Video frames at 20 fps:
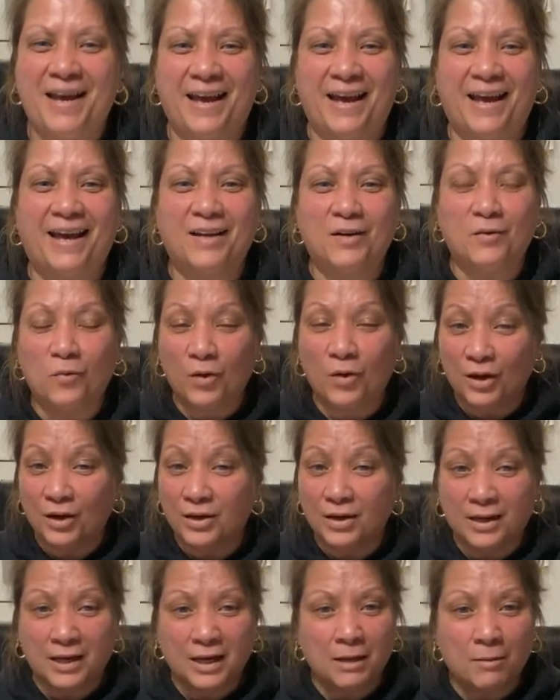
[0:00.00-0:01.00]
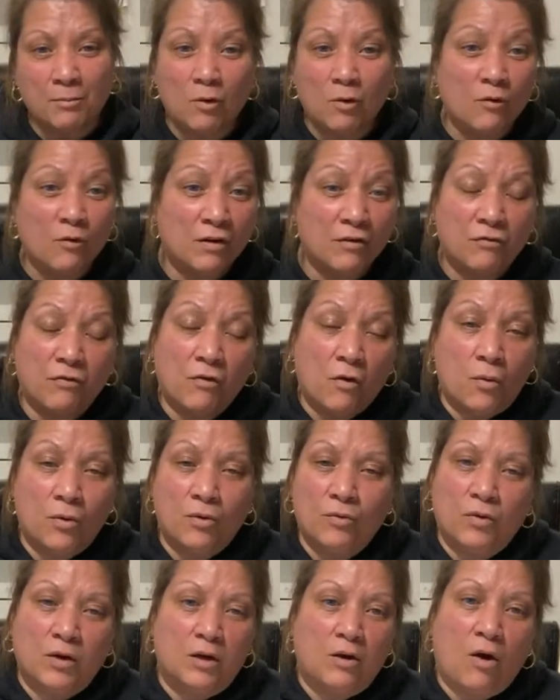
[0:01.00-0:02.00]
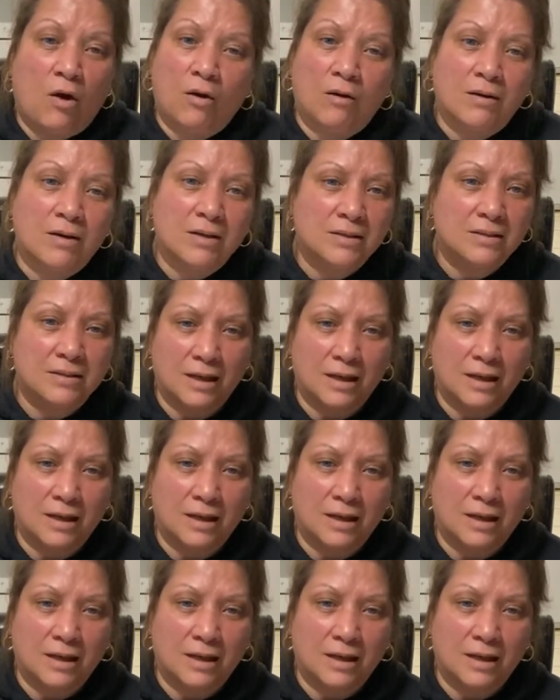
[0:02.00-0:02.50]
And we're going to keep moving forward regardless